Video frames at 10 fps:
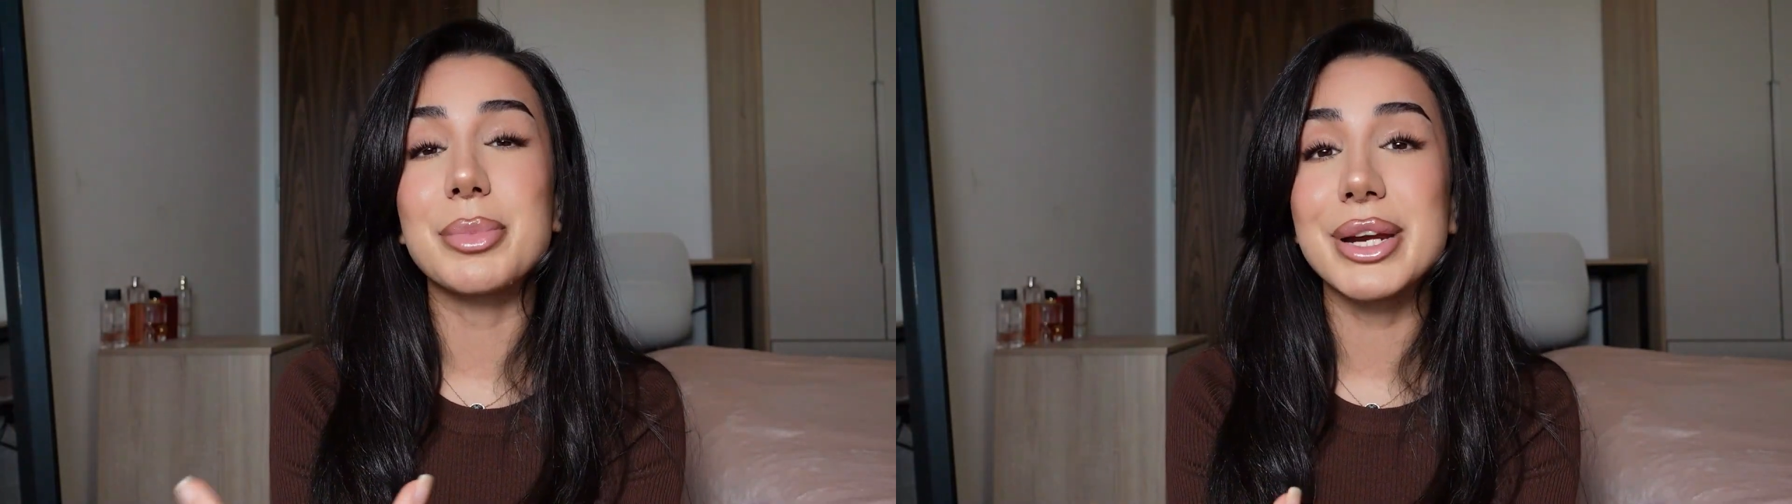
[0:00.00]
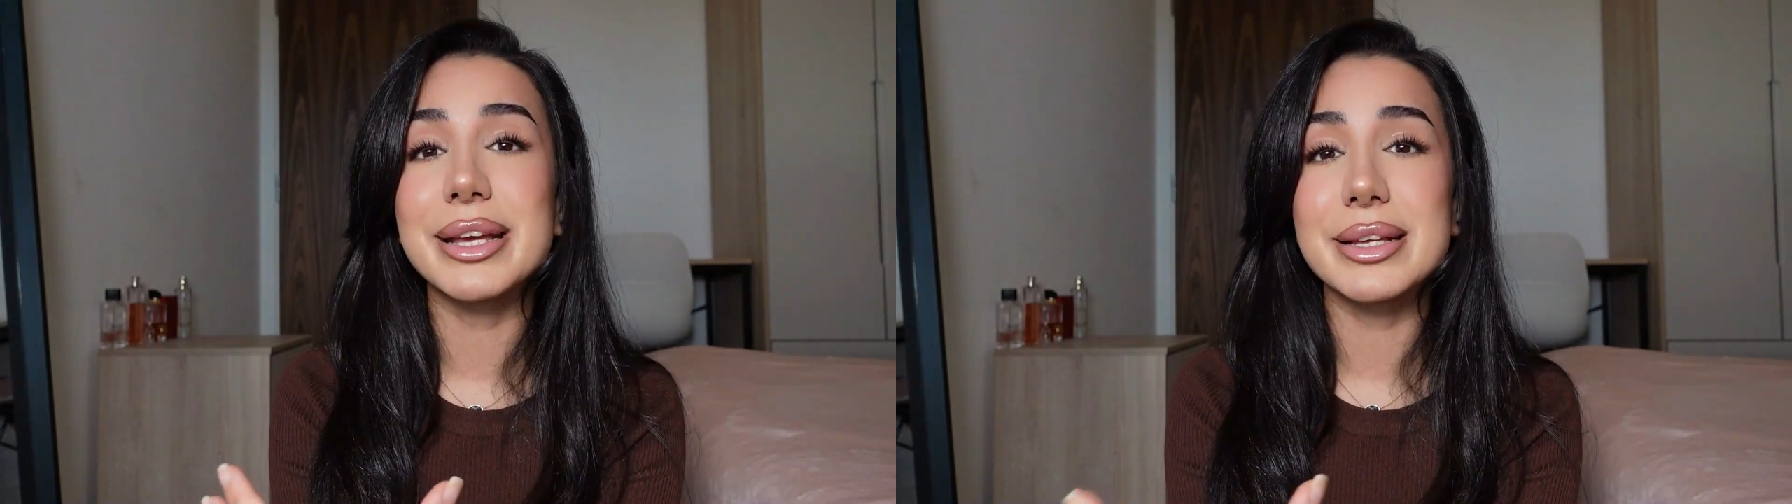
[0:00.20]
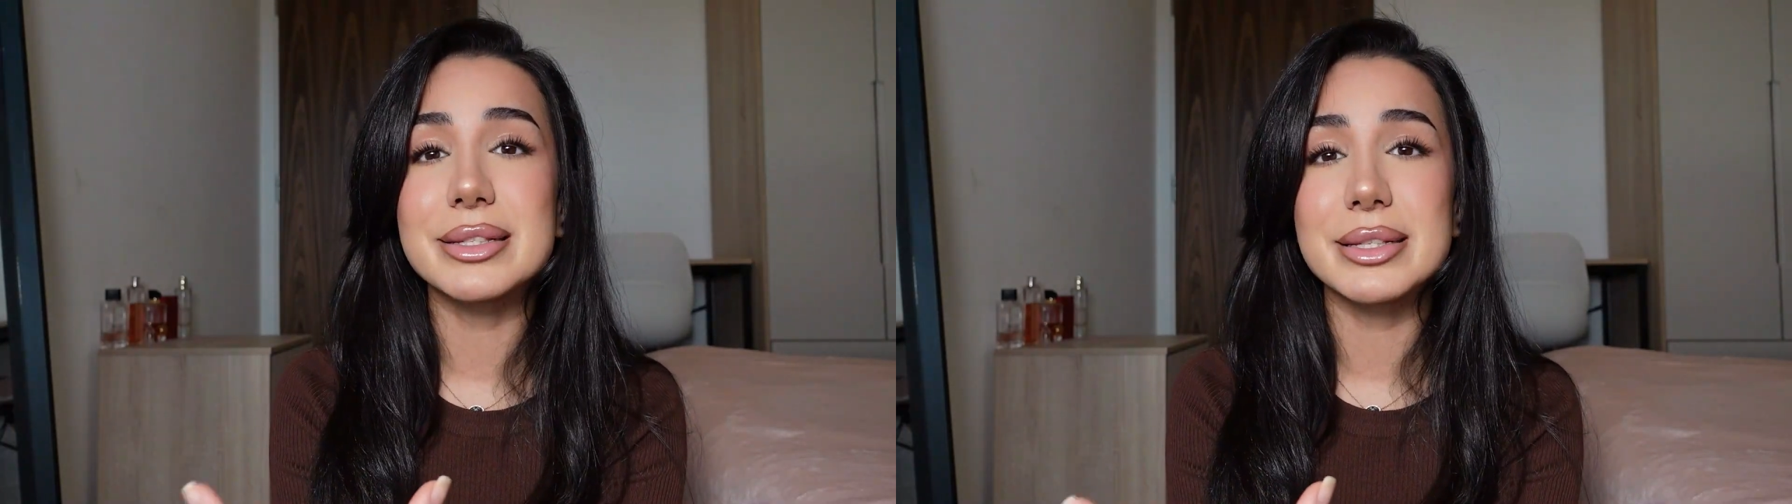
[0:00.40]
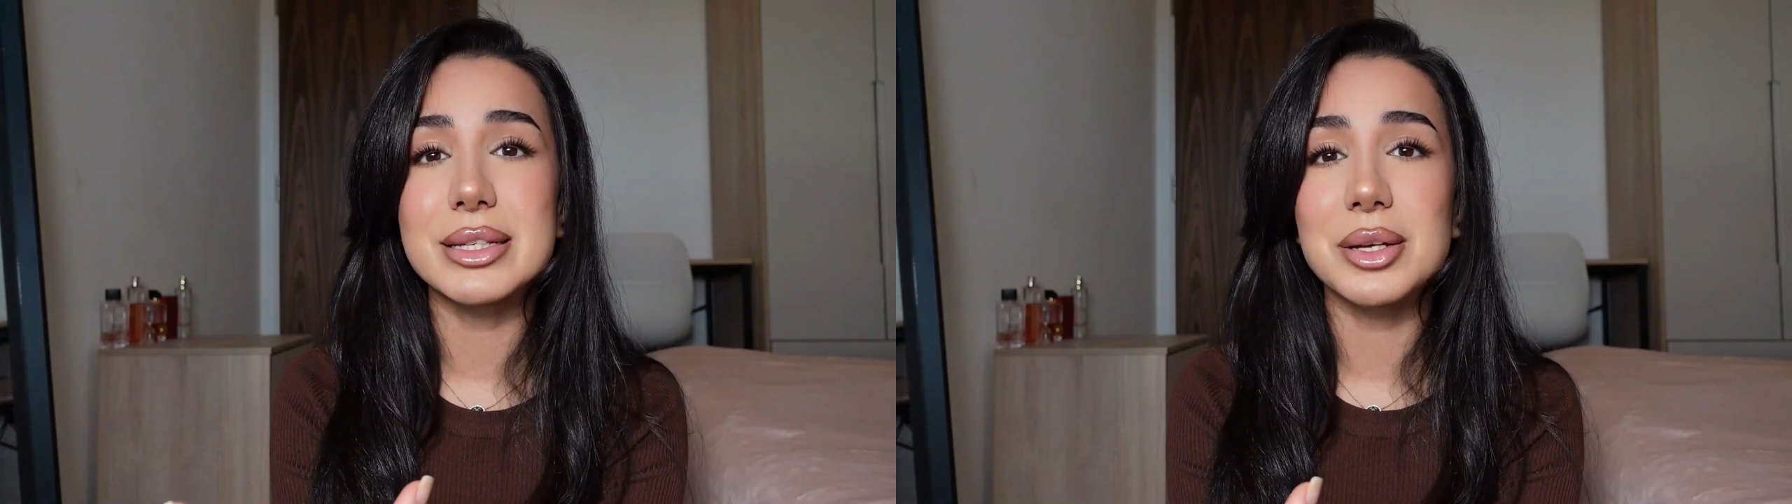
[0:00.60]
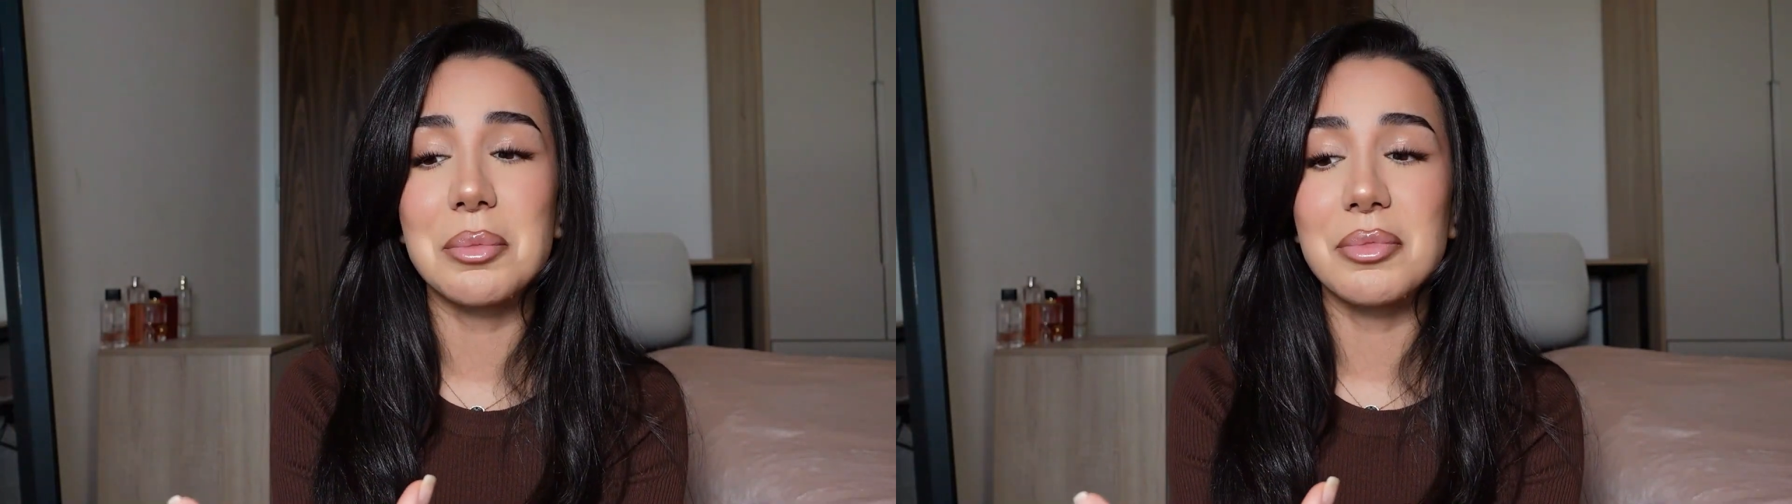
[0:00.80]
but it is
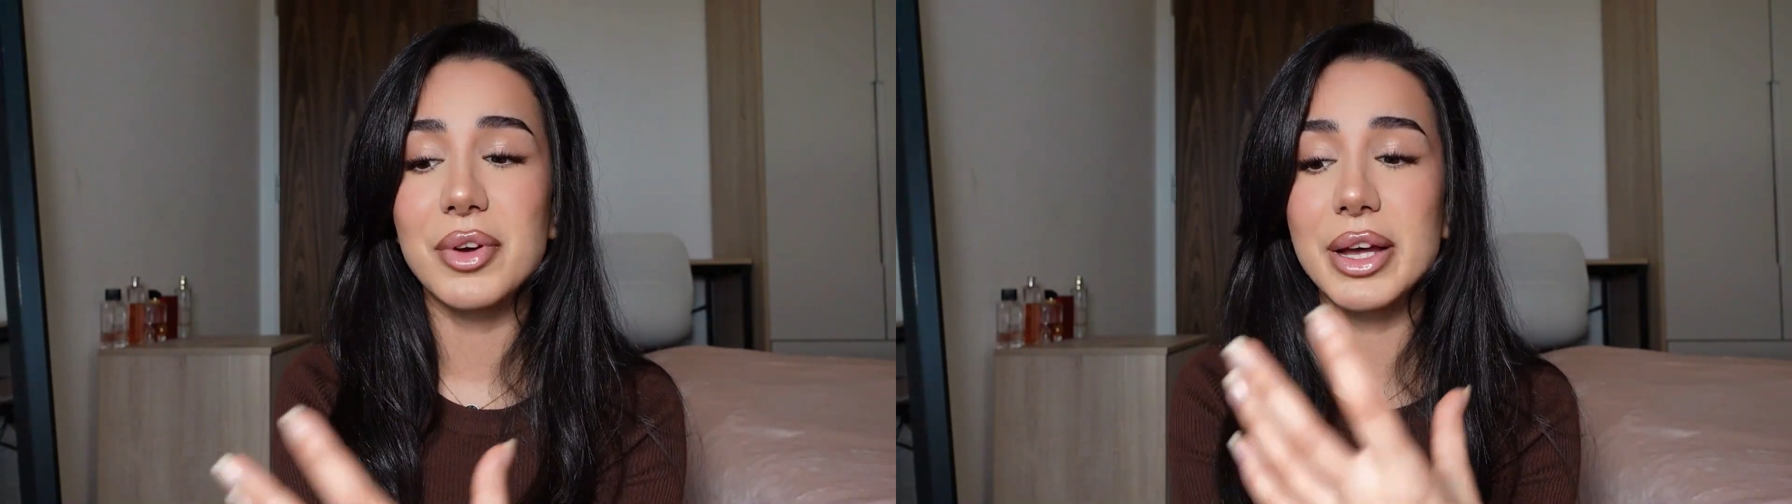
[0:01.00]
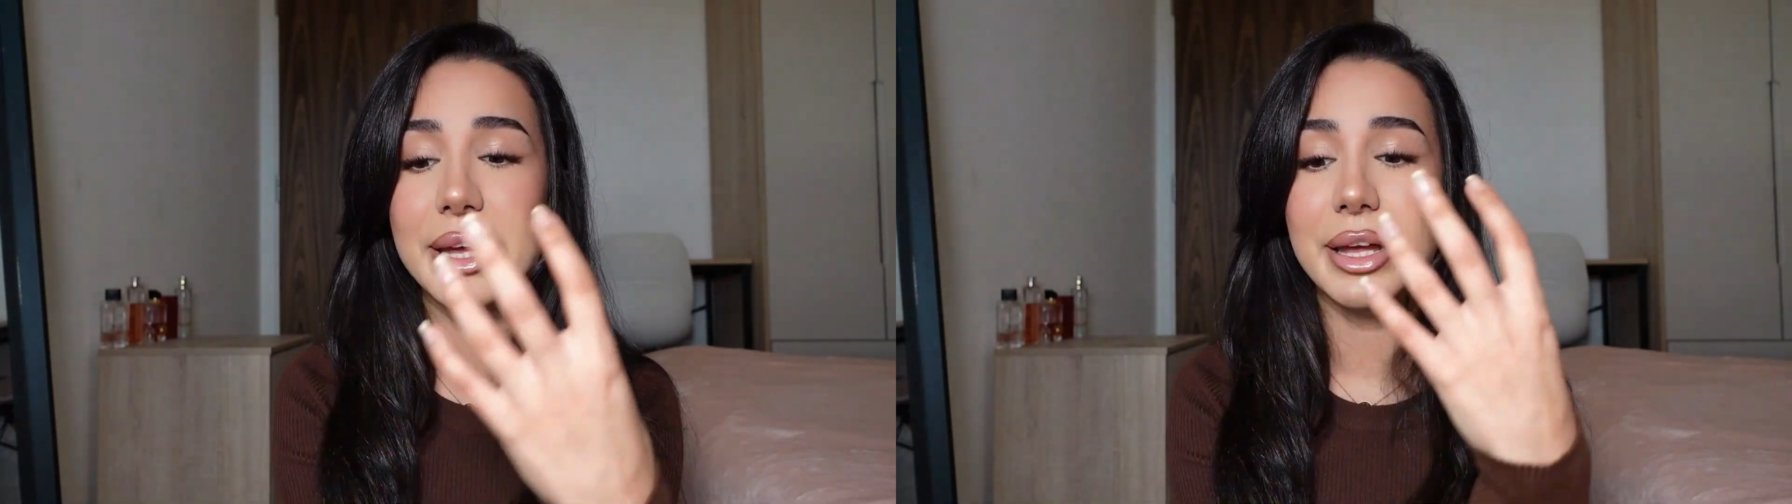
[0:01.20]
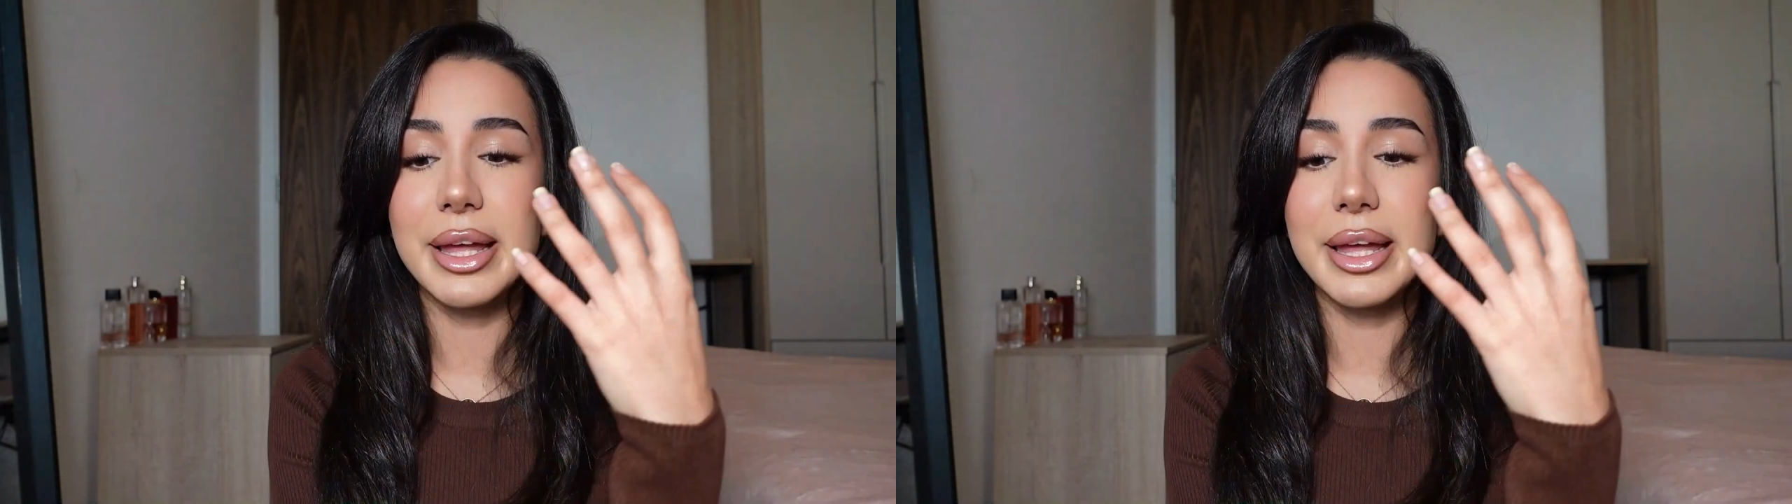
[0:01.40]
discomfort.